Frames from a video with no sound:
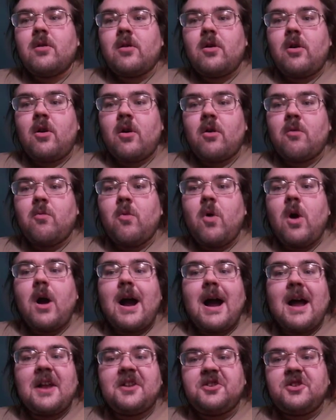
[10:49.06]
or
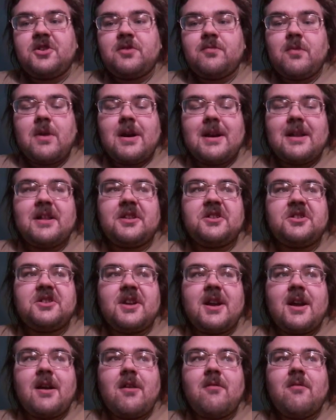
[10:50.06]
watch, one of the
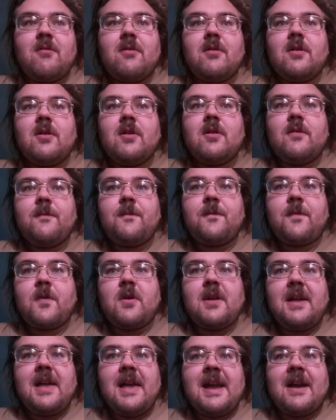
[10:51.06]
two,
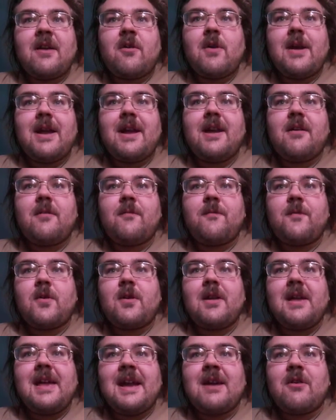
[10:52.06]
for
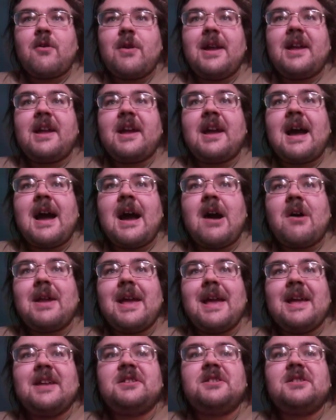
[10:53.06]
Erie
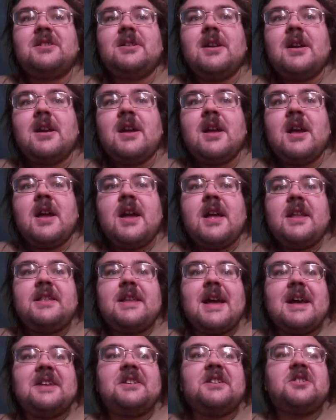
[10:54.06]
counties.
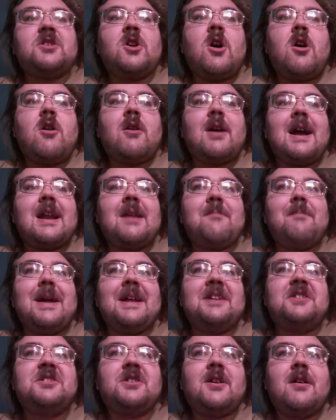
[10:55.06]
This is all gonna
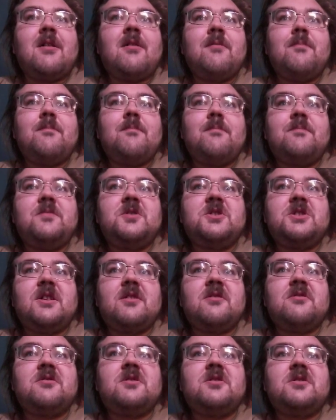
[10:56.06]
be told
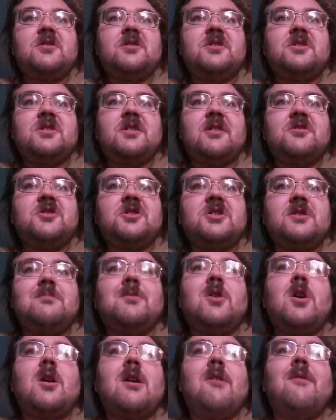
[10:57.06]
till
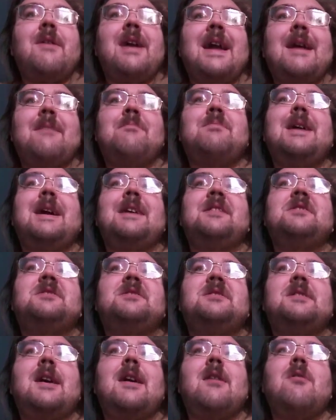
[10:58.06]
tomorrow evening.
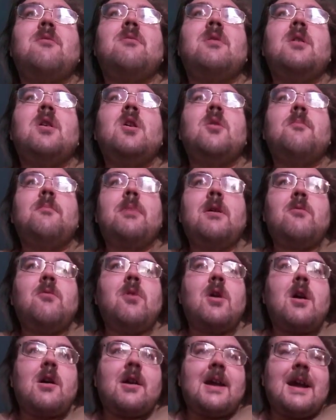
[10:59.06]
So, but
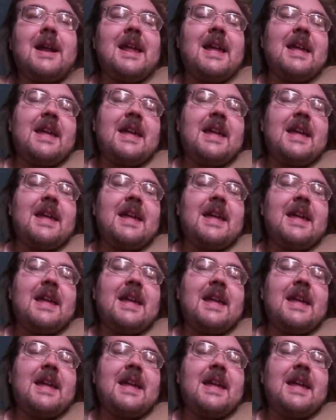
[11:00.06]
we're gonna